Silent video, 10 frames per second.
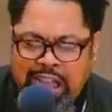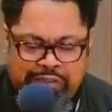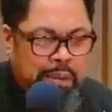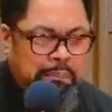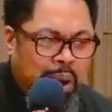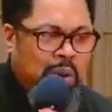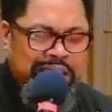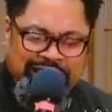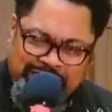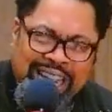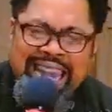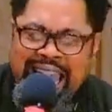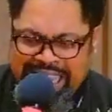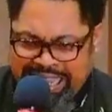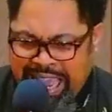from Molis to
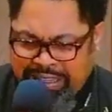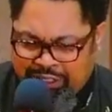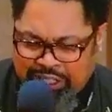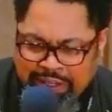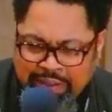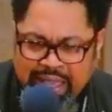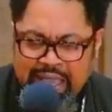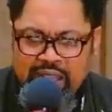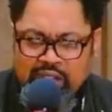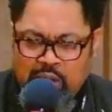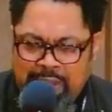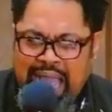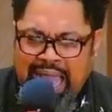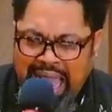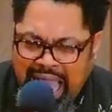Lancaster to
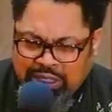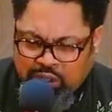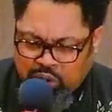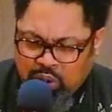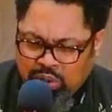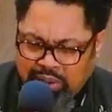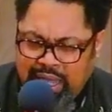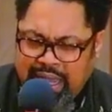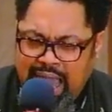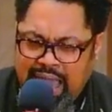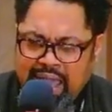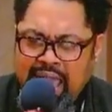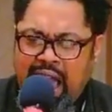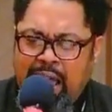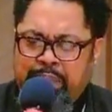my high school there,
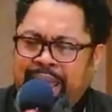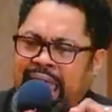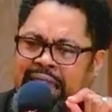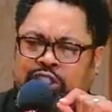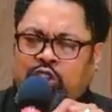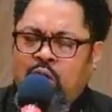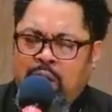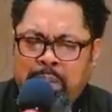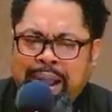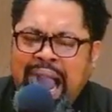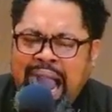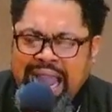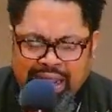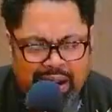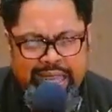I, I passed on by
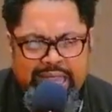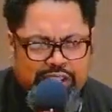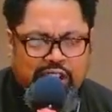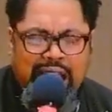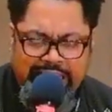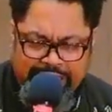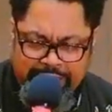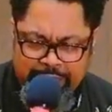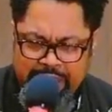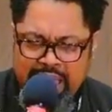a hitchhiker.